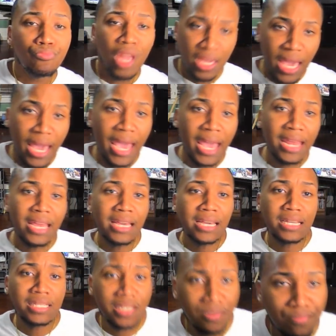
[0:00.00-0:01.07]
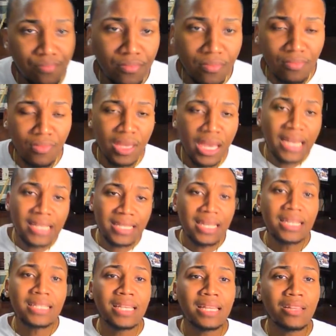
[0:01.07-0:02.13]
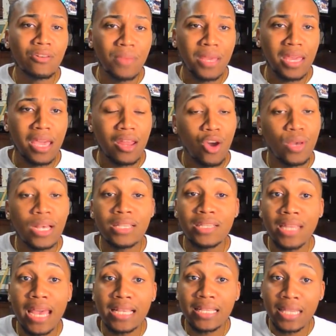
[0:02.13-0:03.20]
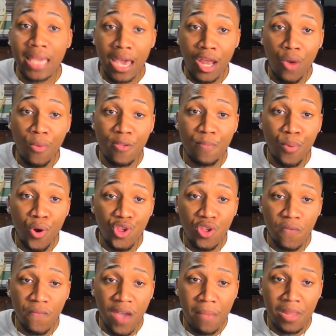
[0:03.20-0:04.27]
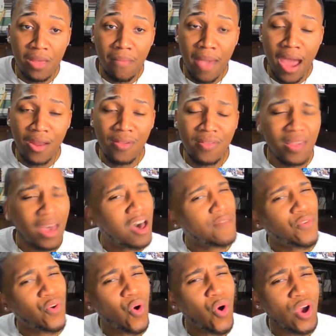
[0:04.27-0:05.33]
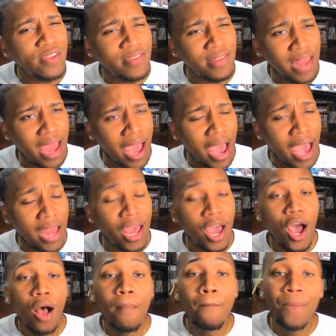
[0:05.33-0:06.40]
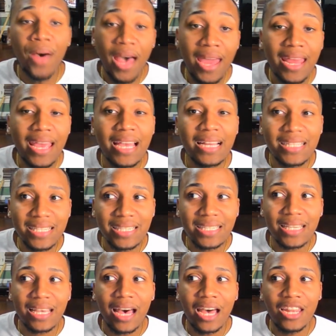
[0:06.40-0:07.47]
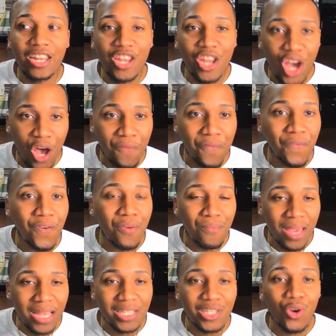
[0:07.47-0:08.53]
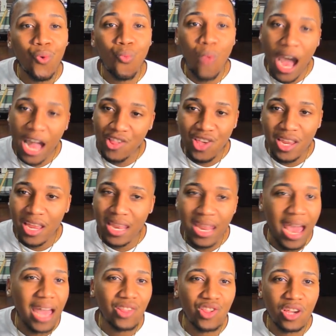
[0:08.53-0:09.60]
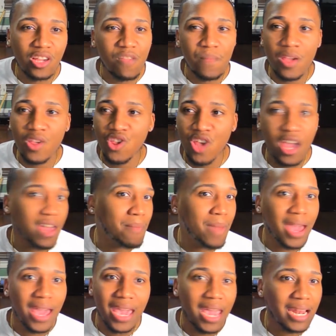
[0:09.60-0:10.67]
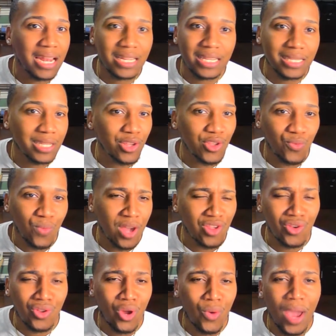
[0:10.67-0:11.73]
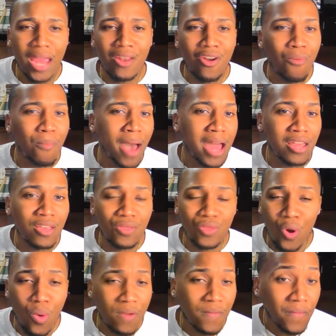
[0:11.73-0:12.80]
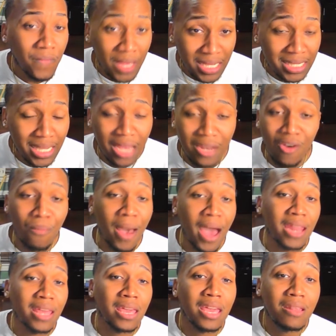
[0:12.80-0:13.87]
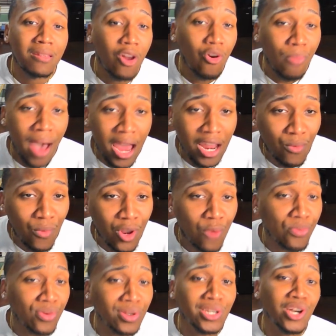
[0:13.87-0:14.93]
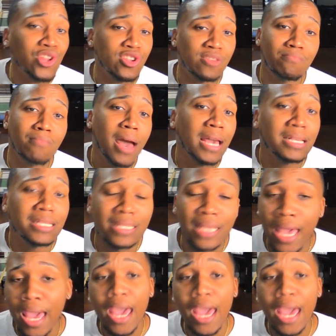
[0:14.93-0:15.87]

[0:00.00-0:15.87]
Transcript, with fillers: Yeah, it is. Yes, it is a little bit ghetto. Is it as ghetto as Porsha Family Matters? Of course not. But it's enough for me to watch it and not just be shaking my head at the situation. You know, ain't nobody throwing fists, ain't nobody hitting nobody with no production mics,